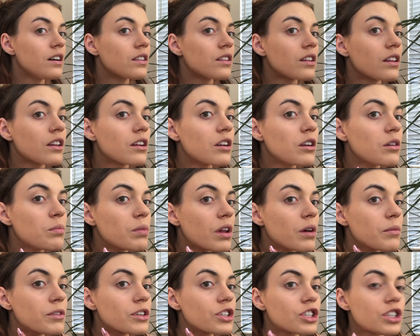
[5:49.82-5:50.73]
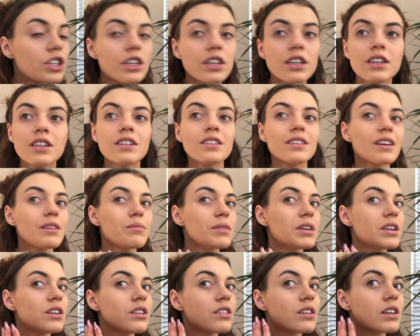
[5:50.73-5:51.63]
the little blemishes, I
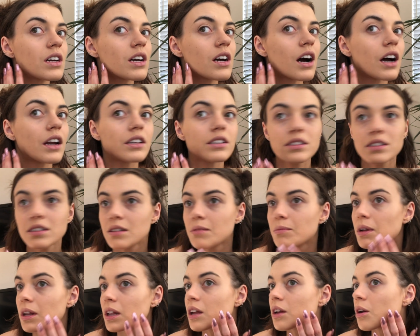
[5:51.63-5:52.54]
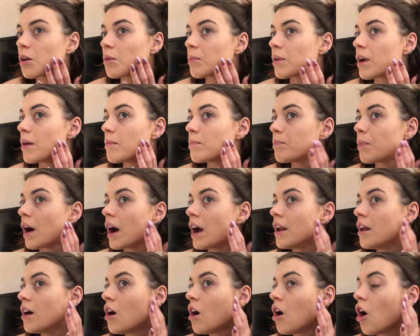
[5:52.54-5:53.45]
mean, you can kind of see them a little bit,
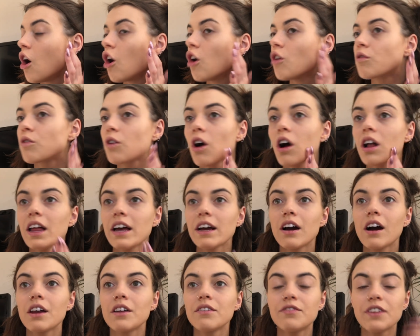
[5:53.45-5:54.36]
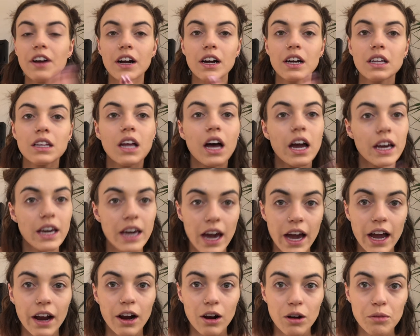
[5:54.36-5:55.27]
but overall I got a very
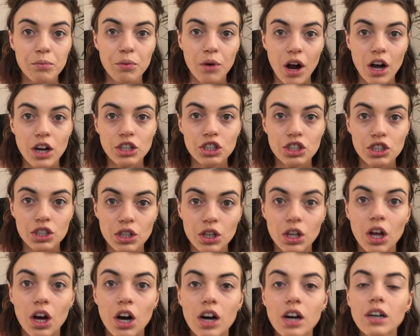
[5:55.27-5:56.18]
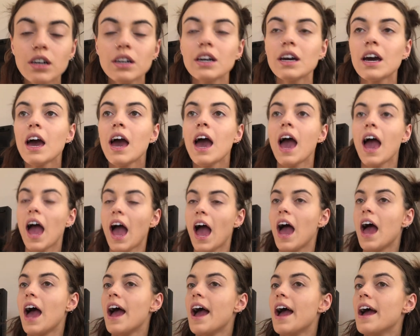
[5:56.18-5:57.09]
like airbrushed look,
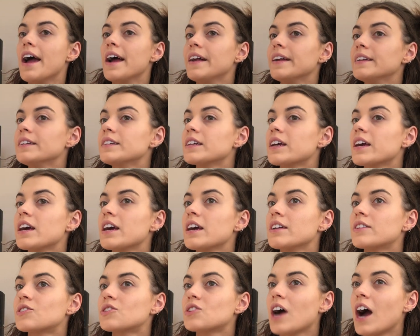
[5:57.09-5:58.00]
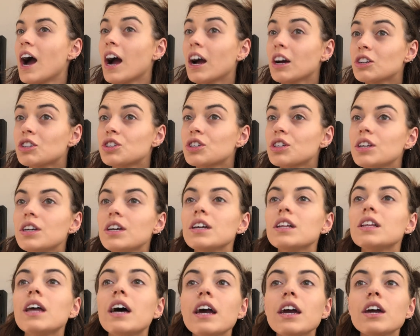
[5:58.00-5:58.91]
and it's
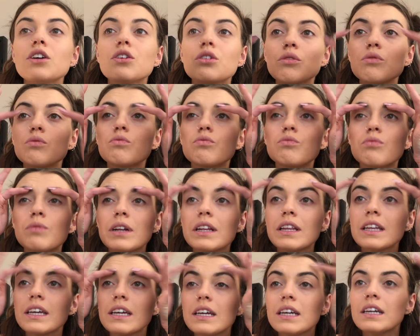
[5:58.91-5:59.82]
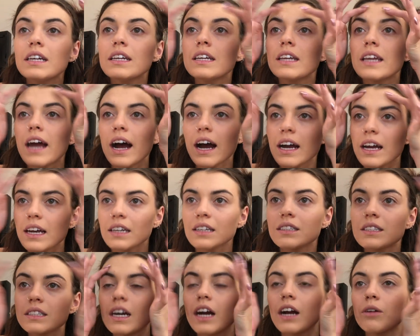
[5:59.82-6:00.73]
actually like really
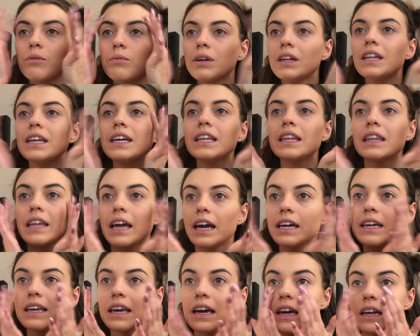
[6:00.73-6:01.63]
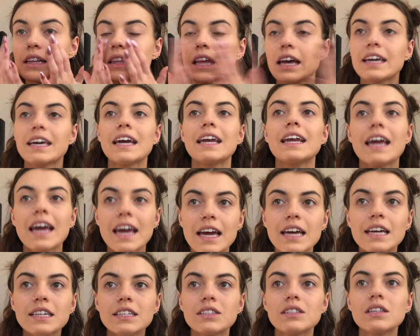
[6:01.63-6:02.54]
nice. I really like it. Like it
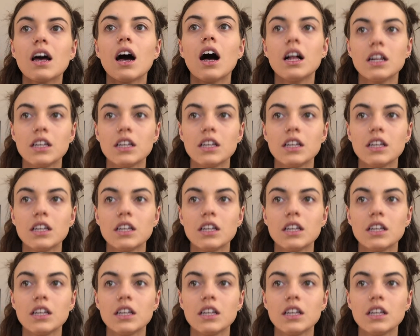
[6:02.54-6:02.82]
is a